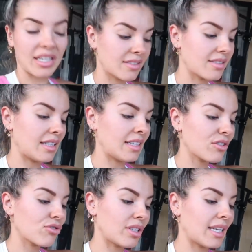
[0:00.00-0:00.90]
It's
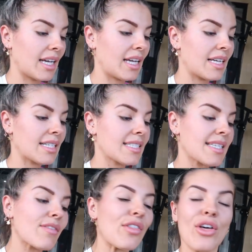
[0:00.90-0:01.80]
literally
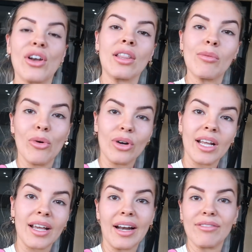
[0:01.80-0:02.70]
7.30 in the
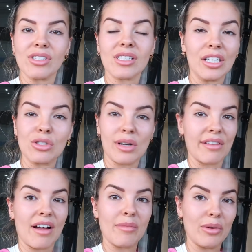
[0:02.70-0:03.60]
morning and I've just done a
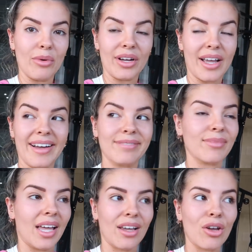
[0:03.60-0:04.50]
25 minute workout.
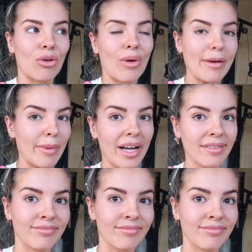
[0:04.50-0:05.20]
Like, who am I?